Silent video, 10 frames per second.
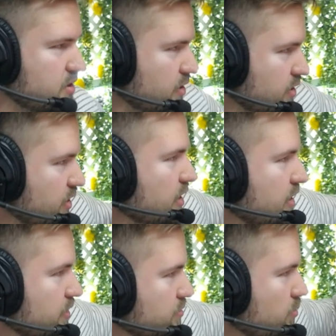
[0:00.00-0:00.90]
we start
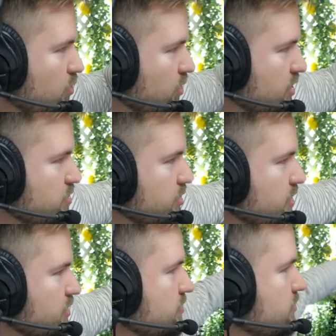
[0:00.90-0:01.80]
getting more into
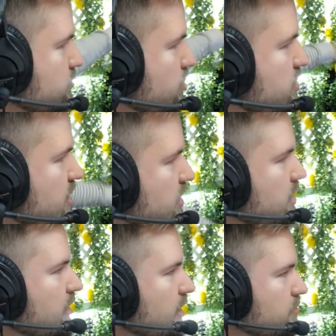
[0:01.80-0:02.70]
a
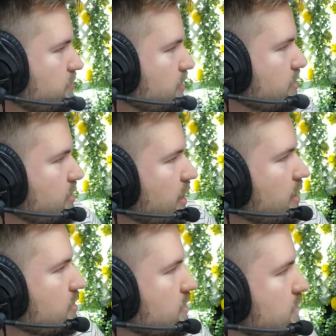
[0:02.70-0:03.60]
routine, I'll figure it out.